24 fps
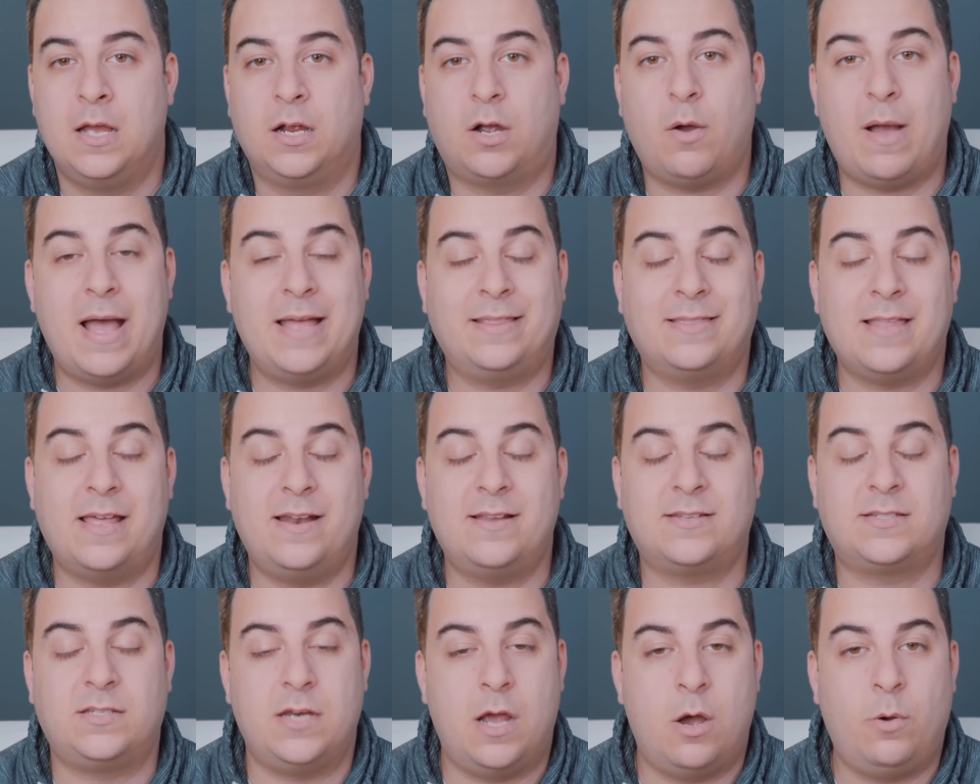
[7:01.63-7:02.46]
Go ahead and
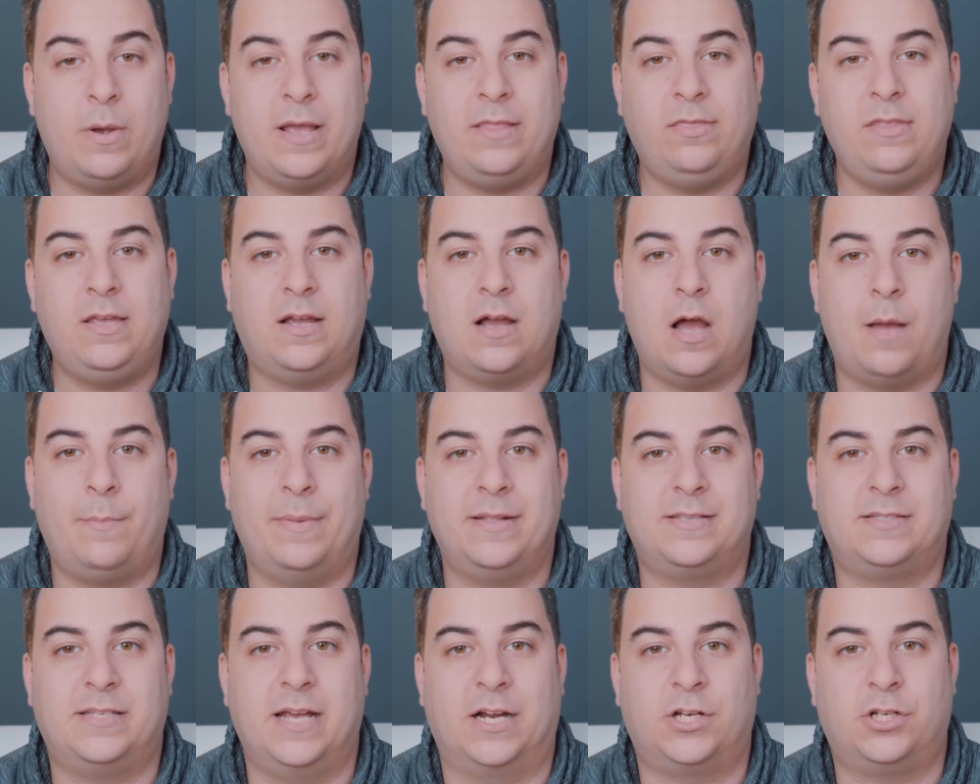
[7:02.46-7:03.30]
let us know in the
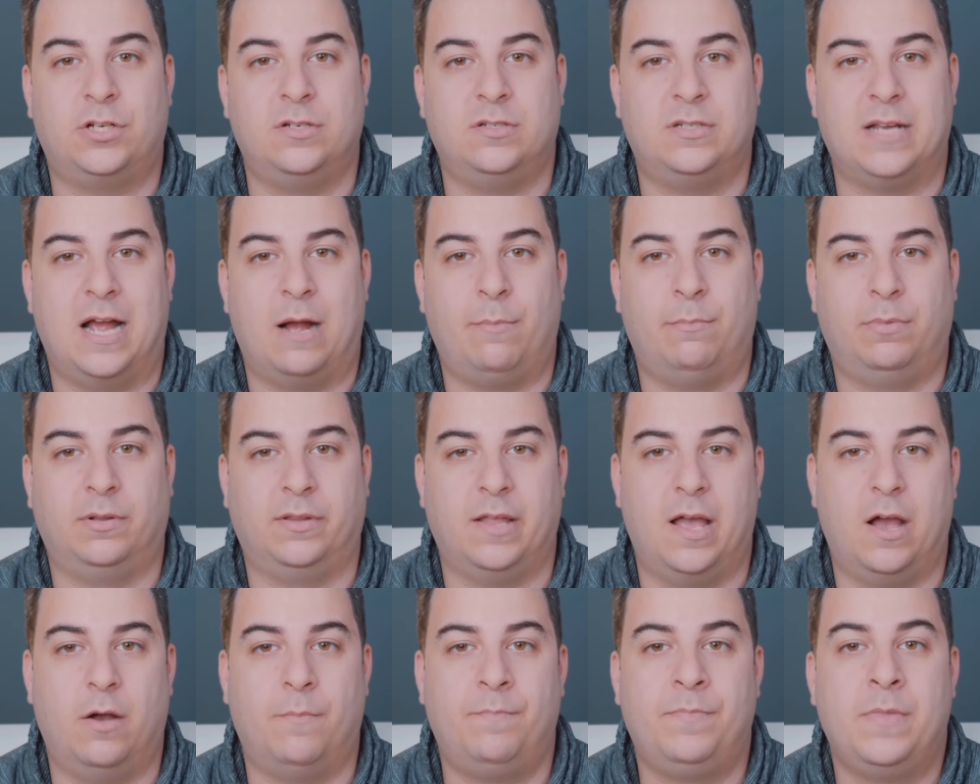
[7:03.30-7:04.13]
comment section down below.